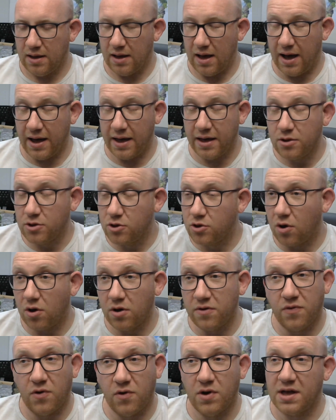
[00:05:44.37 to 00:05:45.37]
I enjoy
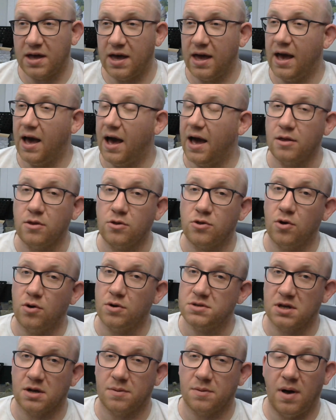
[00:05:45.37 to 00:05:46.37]
40k, I enjoy
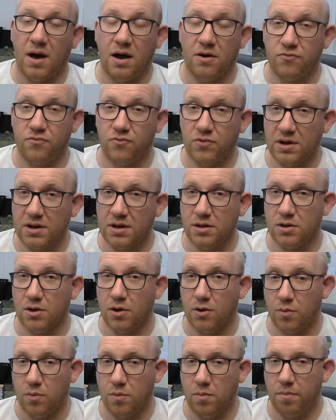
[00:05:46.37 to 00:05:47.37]
Sigmar, I really
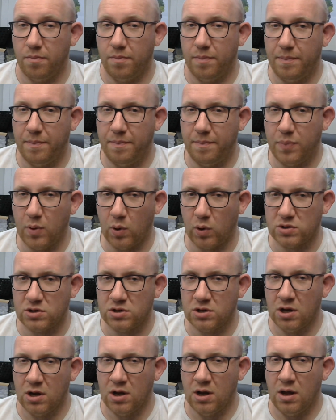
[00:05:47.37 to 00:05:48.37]
do,
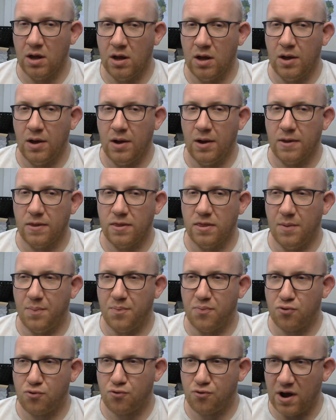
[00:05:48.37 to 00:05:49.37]
but the
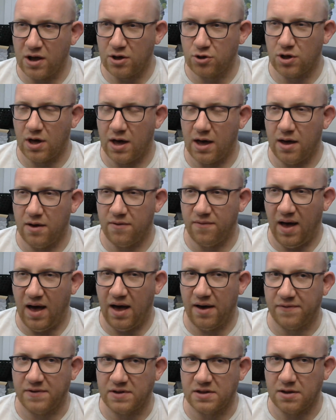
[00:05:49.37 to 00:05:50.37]
pressure of
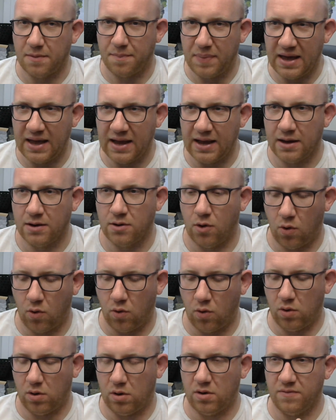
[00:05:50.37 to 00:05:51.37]
having to paint
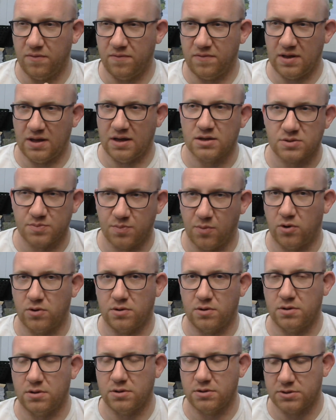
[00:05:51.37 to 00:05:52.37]
all of these
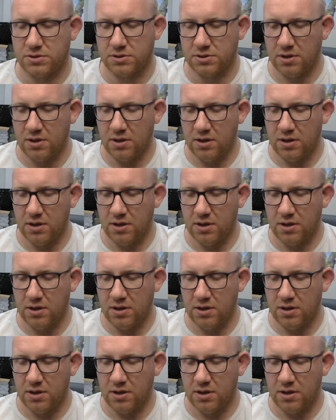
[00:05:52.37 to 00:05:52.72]
models,